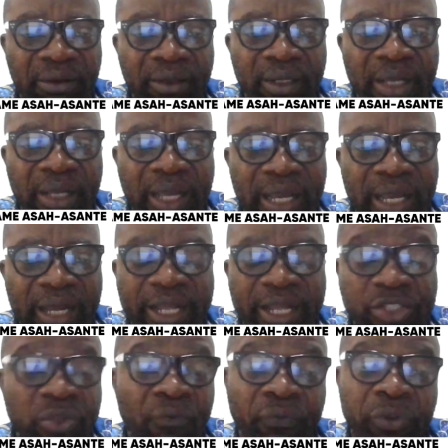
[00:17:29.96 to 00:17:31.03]
Uh, it's
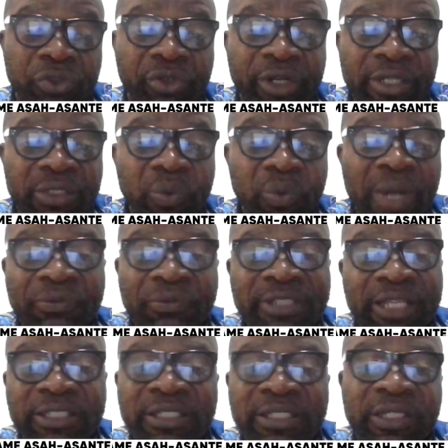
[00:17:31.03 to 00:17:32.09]
unfortunate we have
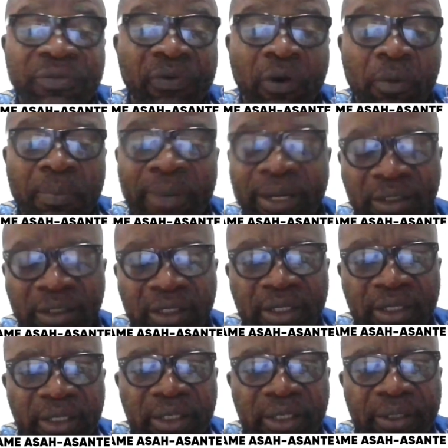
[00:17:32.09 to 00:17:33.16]
such development.
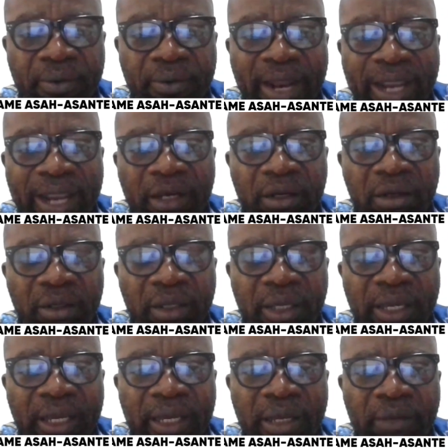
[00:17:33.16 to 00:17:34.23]
All right.
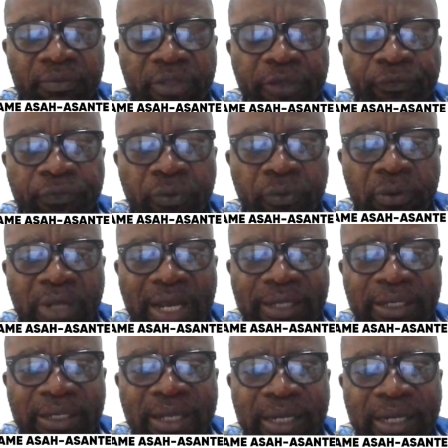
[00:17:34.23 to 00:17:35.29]
Uh, if you look
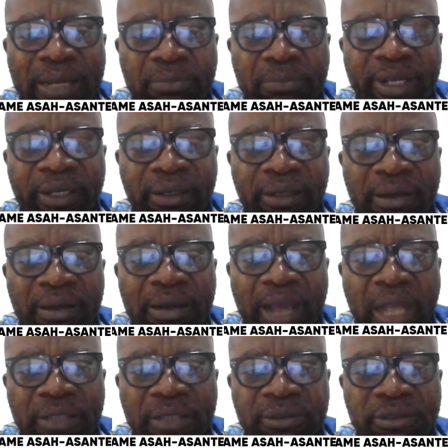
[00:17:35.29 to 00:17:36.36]
at Gandangwe
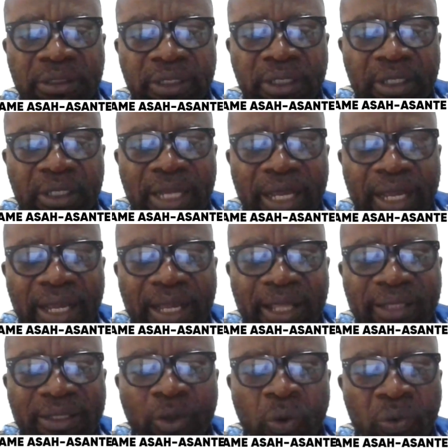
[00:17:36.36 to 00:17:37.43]
lands, uh,
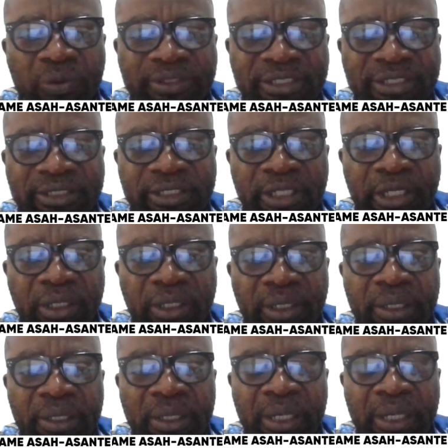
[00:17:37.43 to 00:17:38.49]
the whole city
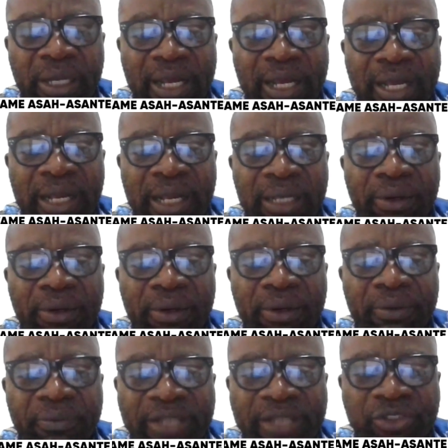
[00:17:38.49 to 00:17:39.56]
uh,
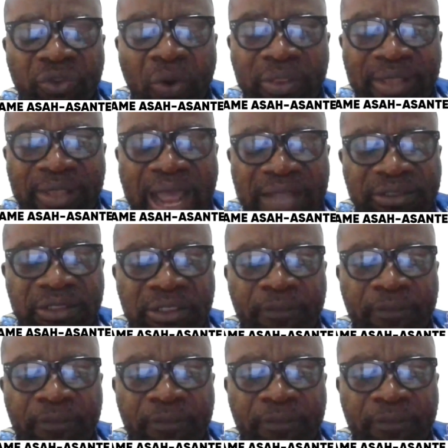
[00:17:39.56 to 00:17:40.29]
rests on that.